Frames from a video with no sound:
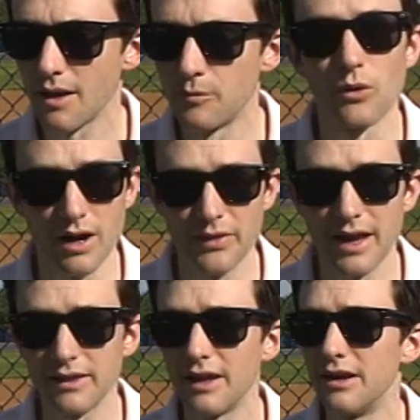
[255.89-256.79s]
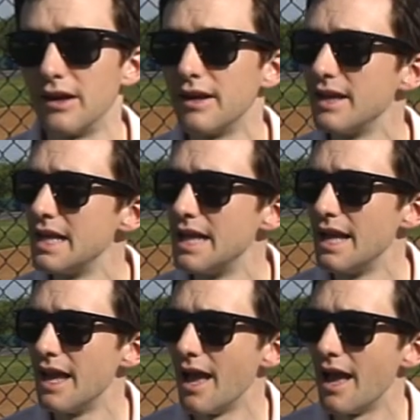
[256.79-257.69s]
More on that later.
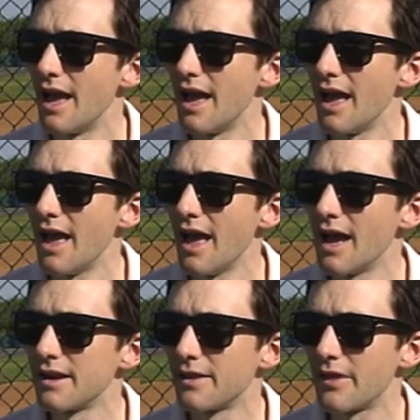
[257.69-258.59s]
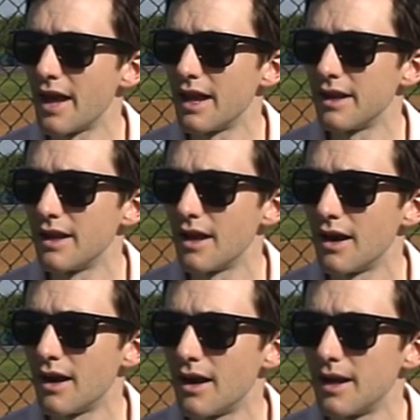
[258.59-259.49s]
And then
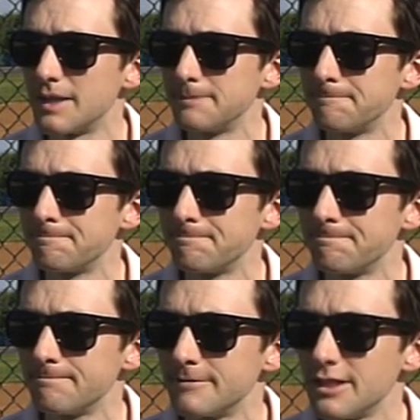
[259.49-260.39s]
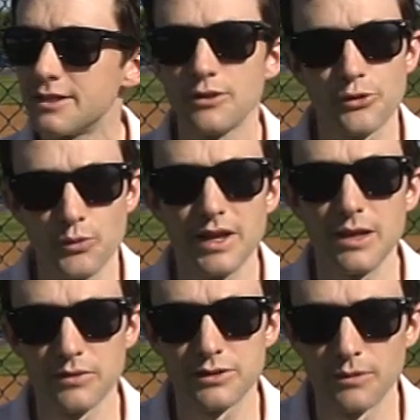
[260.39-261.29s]
Season
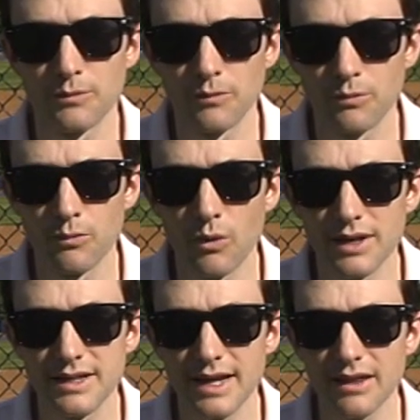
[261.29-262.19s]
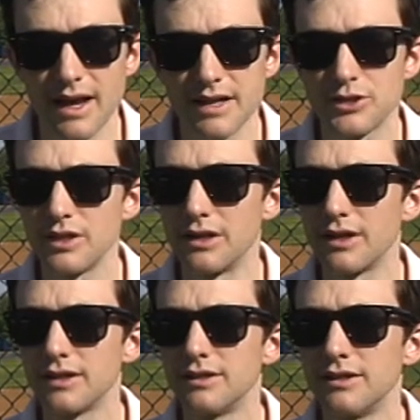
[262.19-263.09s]
3 was the one day last
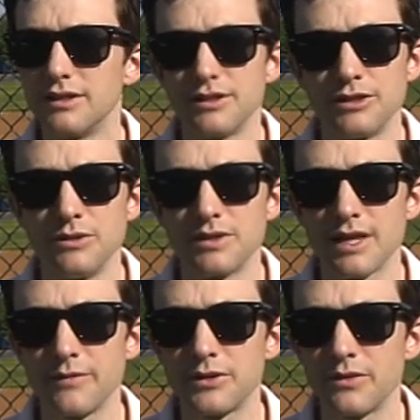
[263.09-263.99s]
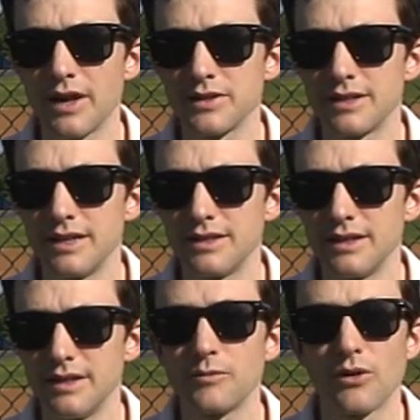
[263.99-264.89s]
year, June 7th,
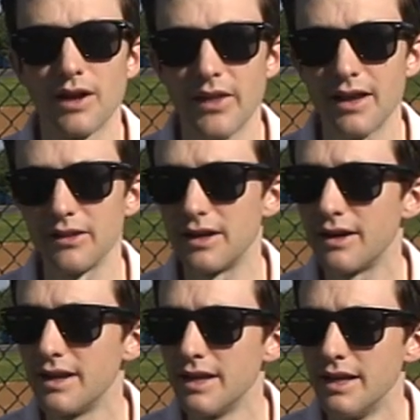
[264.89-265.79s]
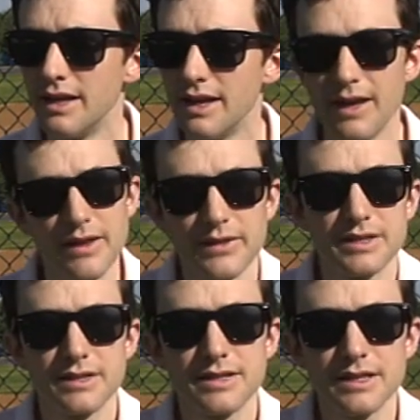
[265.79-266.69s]
2018. More on that later. And then
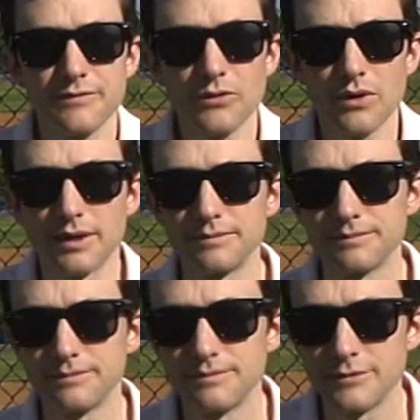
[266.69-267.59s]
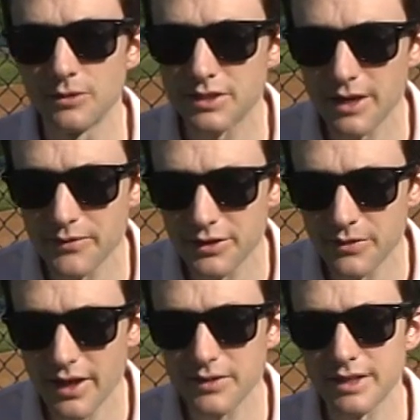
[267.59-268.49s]
this is Season 4, June 7th,
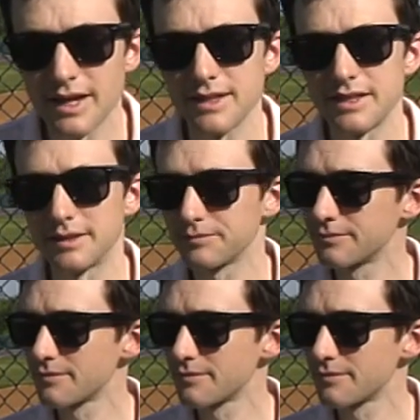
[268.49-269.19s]
2019.